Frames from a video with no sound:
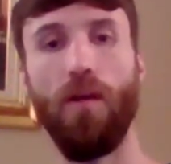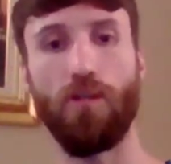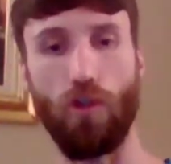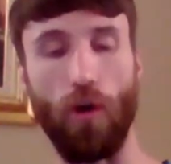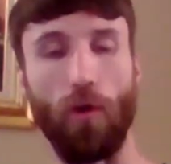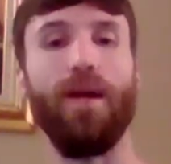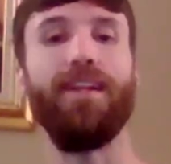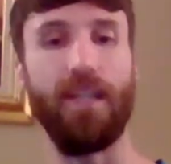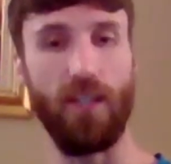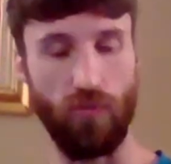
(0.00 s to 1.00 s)
sort of
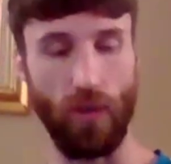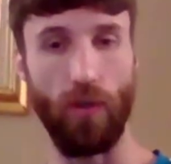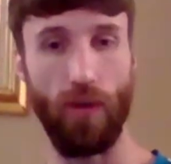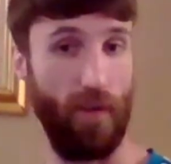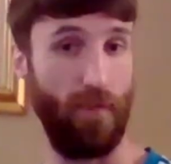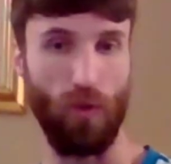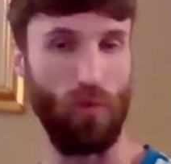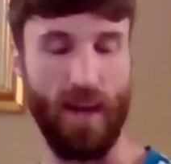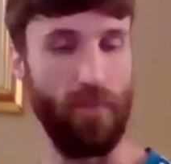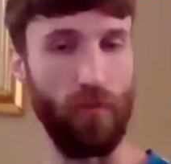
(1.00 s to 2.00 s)
with these rule if there
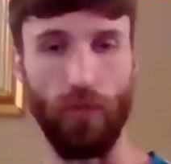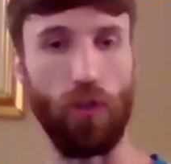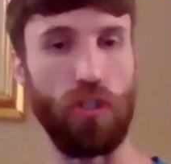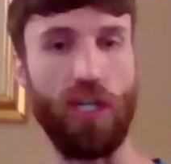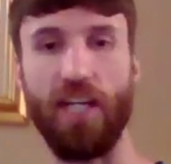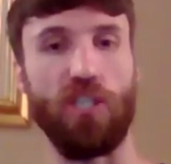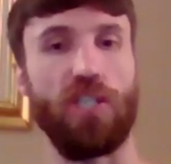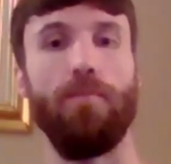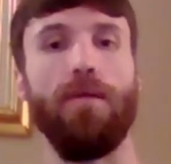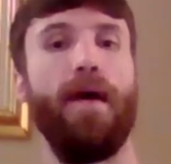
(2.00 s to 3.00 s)
was ever rule
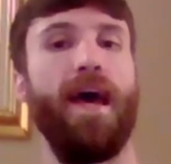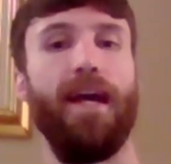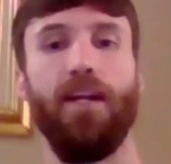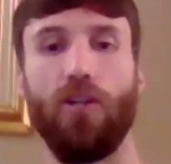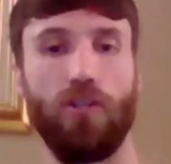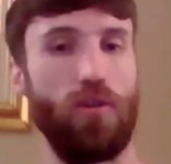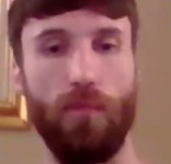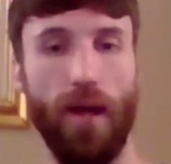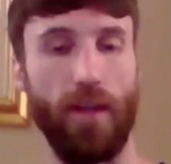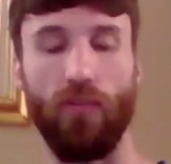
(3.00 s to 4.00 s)
changes to be made or
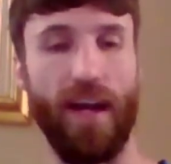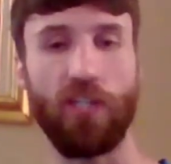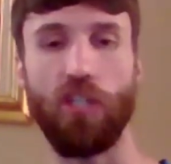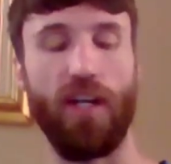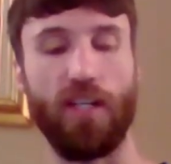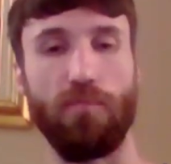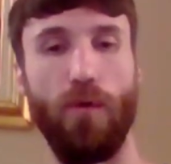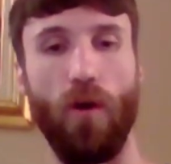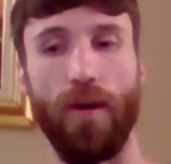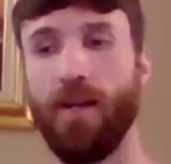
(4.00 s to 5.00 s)
some a direction of the
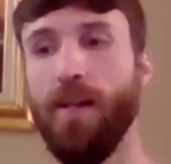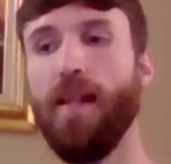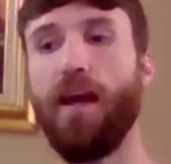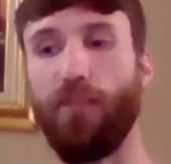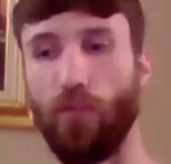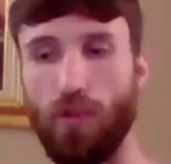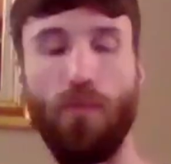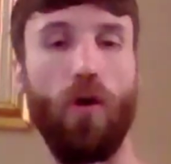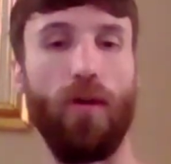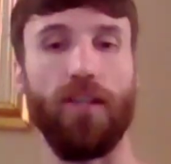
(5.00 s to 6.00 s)
sport, if there was
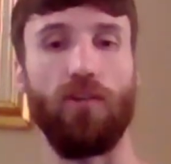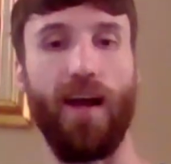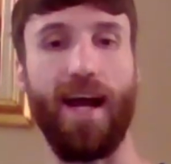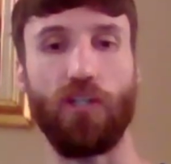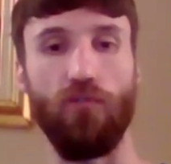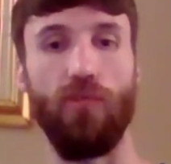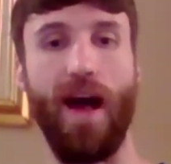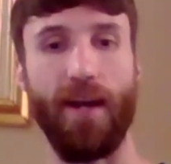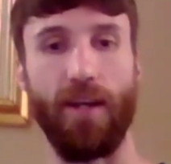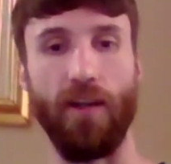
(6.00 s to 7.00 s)
more interaction
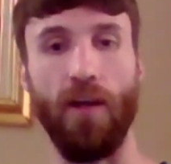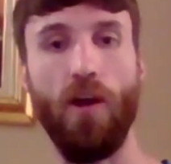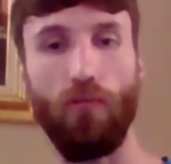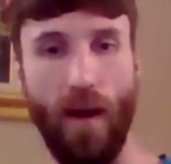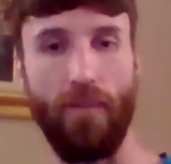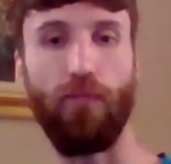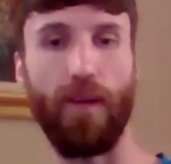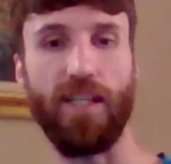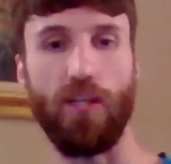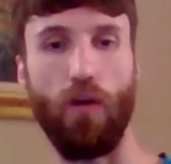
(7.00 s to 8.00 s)
rather than
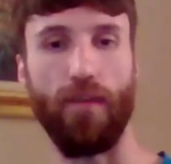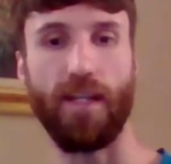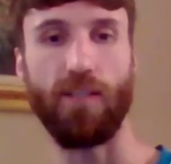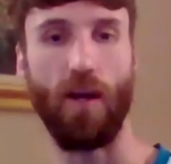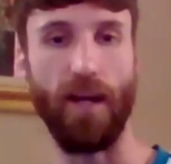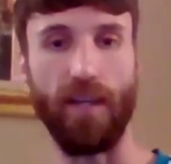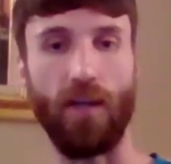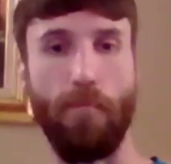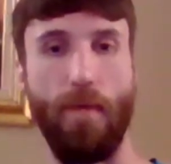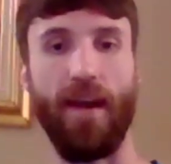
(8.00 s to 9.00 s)
referees over this side,
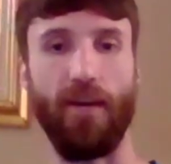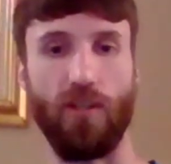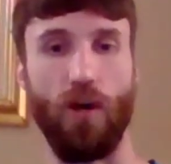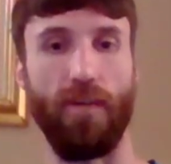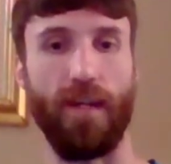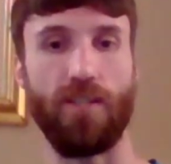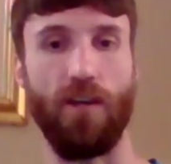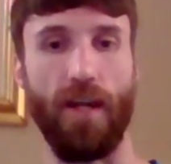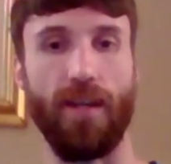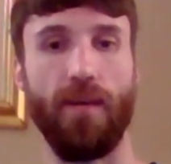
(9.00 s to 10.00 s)
competitors over this
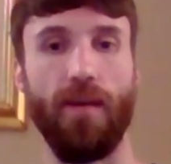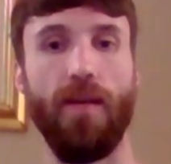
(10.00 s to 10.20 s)
side.